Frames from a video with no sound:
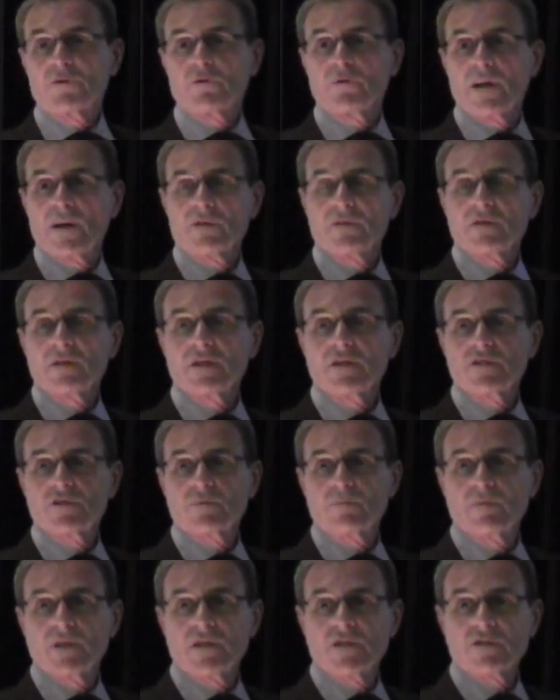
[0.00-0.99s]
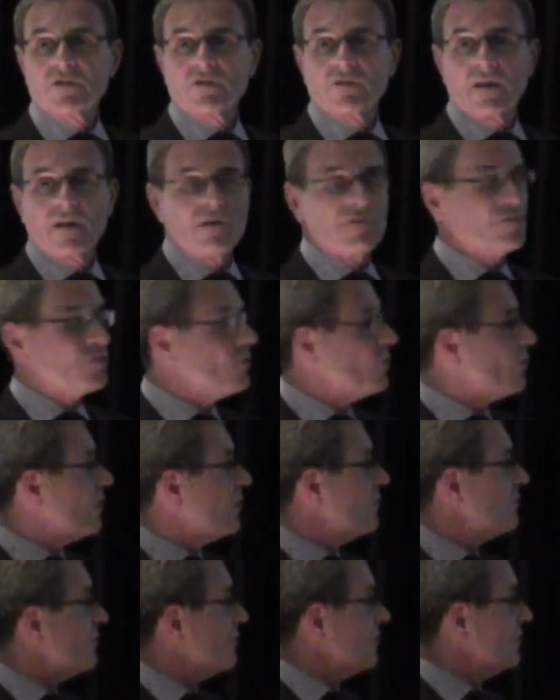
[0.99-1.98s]
throughout each
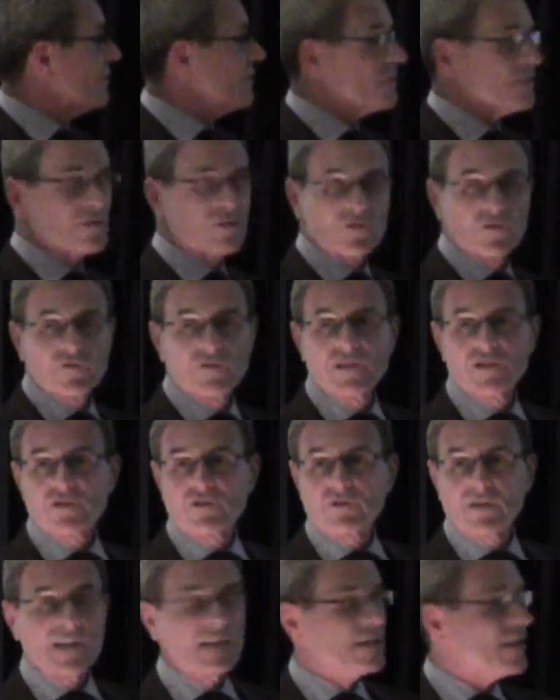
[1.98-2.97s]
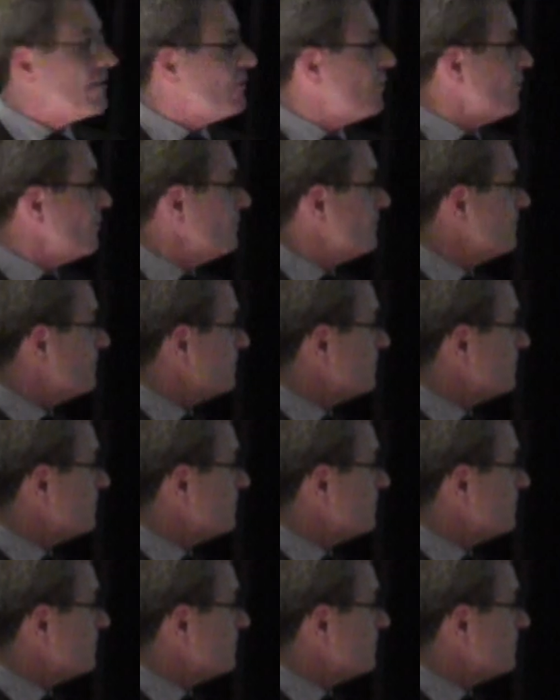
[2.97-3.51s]
floor to serve each grade level.